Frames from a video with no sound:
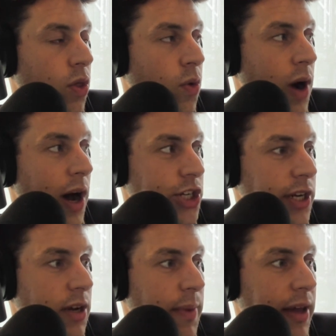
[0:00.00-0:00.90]
the
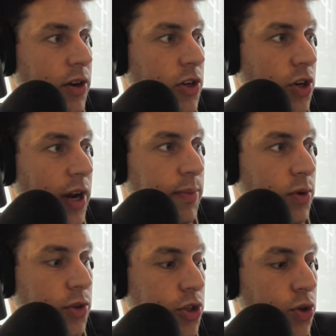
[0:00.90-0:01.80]
Washington Commanders are
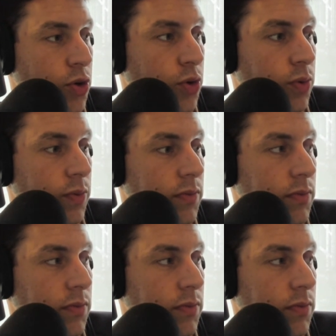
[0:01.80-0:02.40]
able to